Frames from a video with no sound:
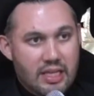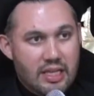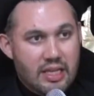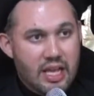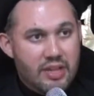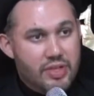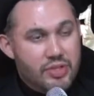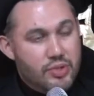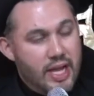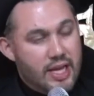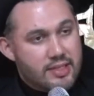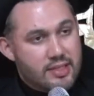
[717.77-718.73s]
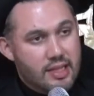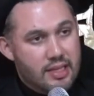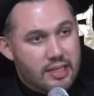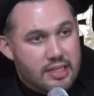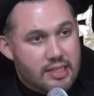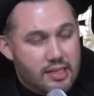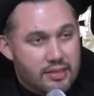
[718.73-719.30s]
and then you accidentally
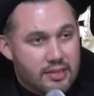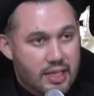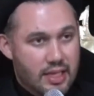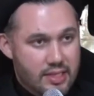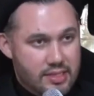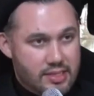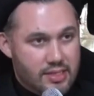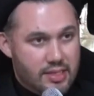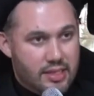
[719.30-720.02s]
cut their heads,